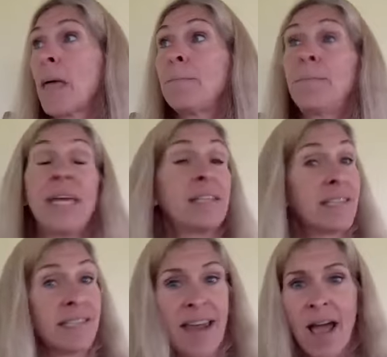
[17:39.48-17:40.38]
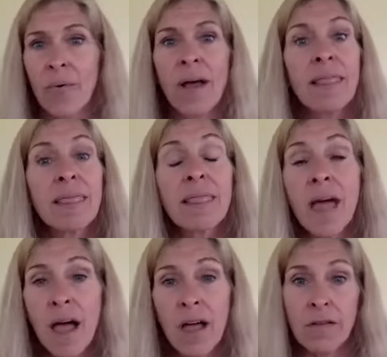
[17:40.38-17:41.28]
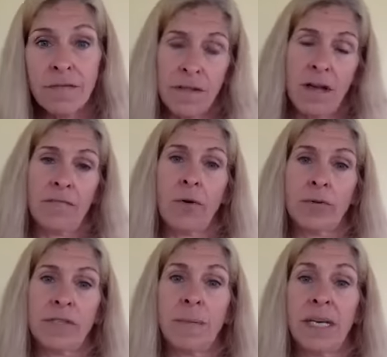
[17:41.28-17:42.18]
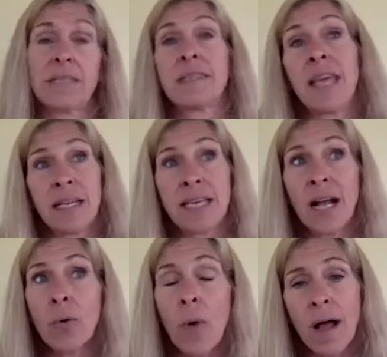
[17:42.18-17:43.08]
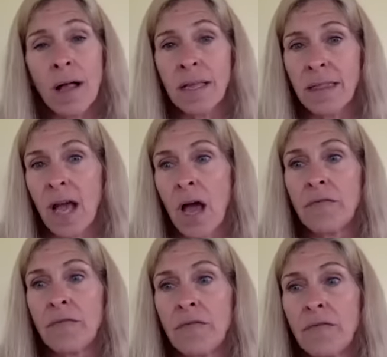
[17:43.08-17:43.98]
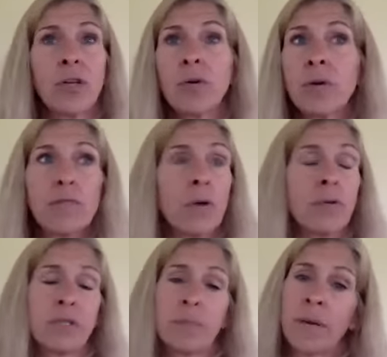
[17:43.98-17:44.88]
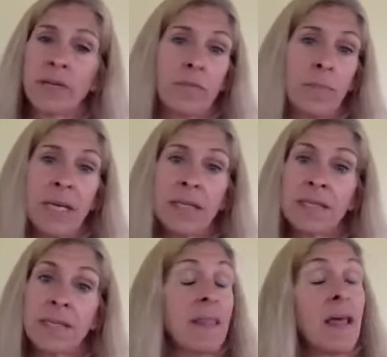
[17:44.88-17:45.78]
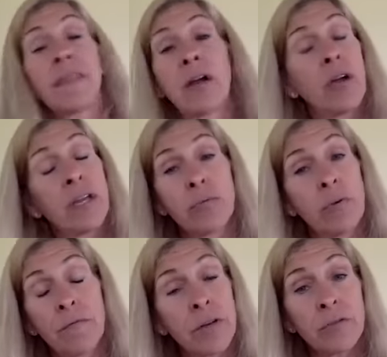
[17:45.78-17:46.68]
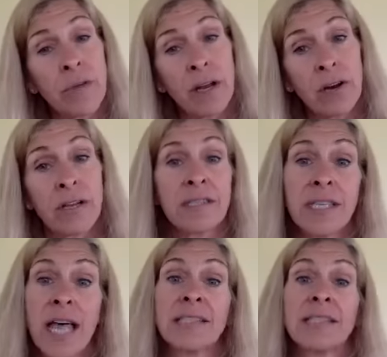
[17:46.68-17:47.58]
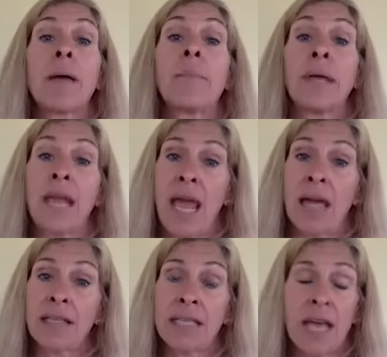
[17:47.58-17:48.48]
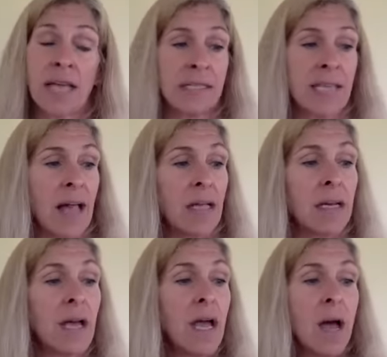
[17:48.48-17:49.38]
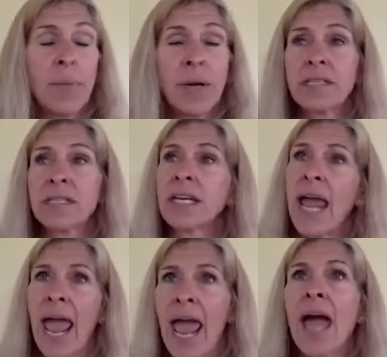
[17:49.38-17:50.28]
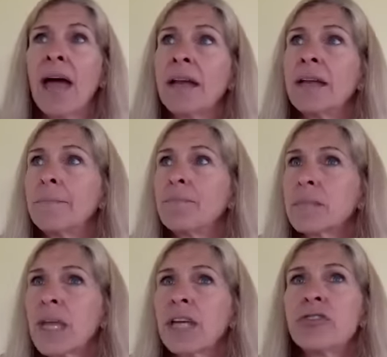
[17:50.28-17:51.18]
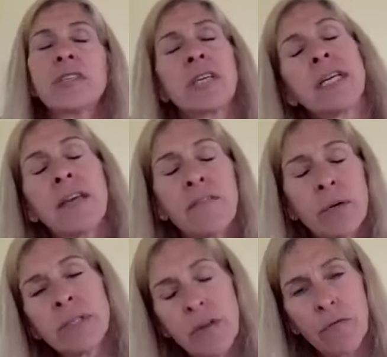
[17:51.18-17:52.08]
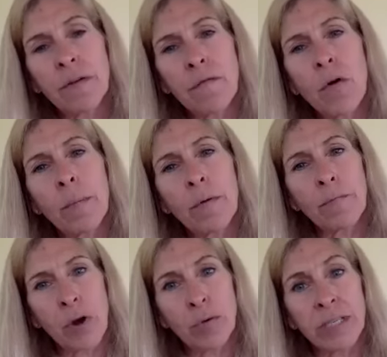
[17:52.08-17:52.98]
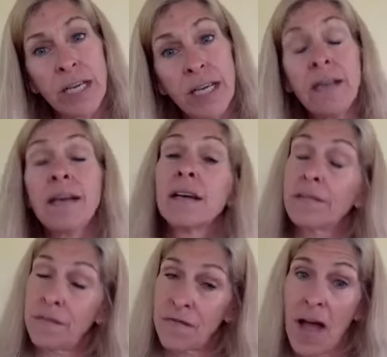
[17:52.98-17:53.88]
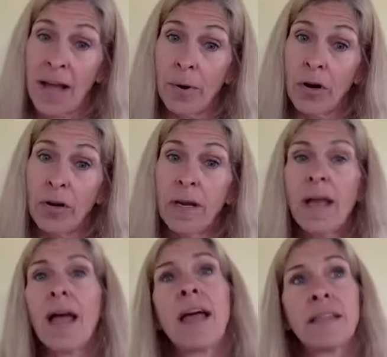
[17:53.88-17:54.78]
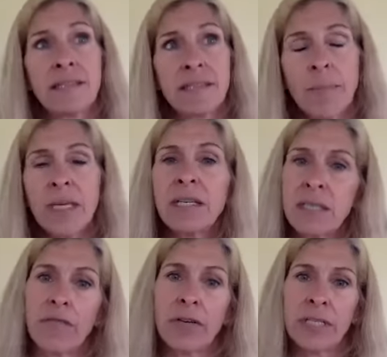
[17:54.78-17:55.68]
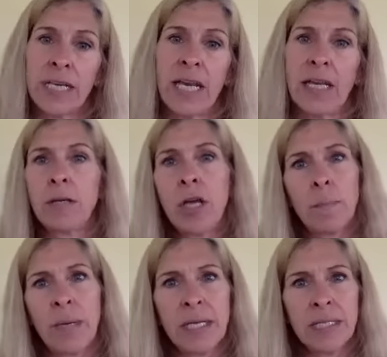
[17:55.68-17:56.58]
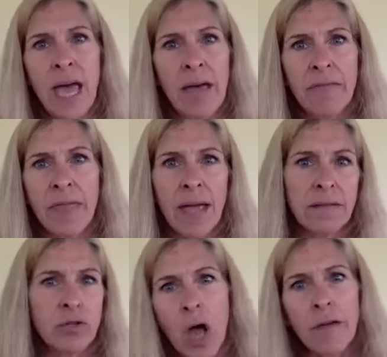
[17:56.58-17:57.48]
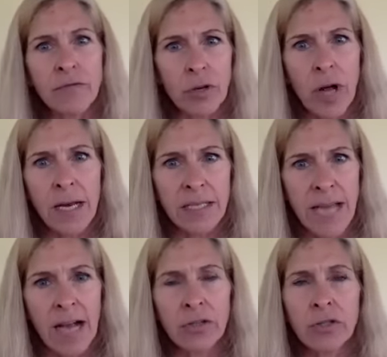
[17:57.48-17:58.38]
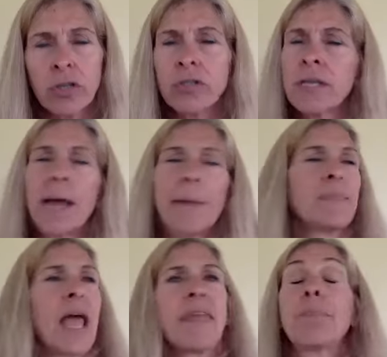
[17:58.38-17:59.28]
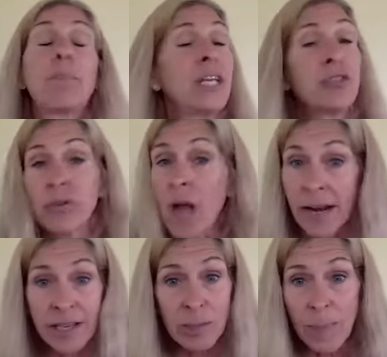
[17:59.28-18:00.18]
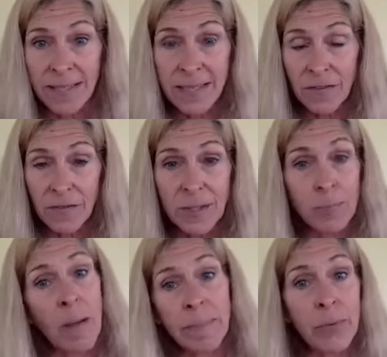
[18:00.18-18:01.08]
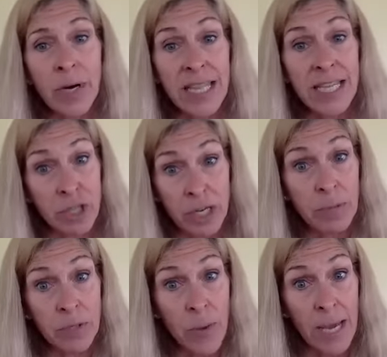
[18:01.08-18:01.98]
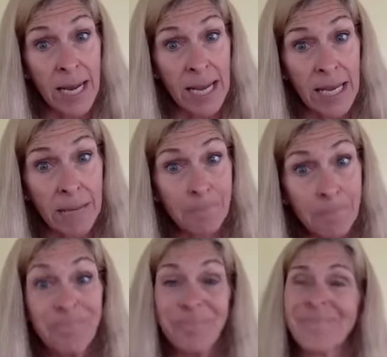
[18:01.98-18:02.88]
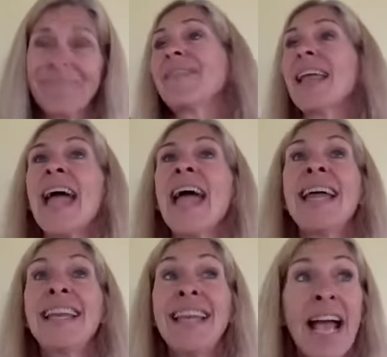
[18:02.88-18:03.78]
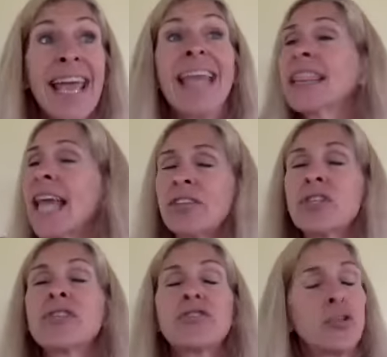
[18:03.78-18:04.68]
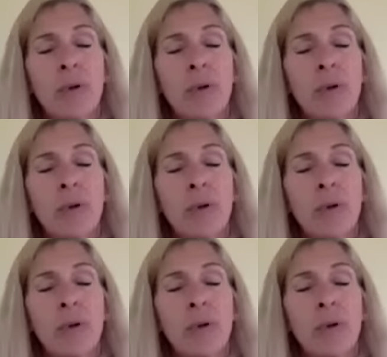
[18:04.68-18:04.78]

Beets now, I love roasted beets. They take a while in the oven, but you can roast a bunch of beets and then they're in your refrigerator to slice up and add to that salad. But it's just going to give you a different form of protein, fiber, and something different to eat. Beans have that softer kind of textures. Beans are not expensive. It's probably one of the cheapest way to eat. And again, lentils do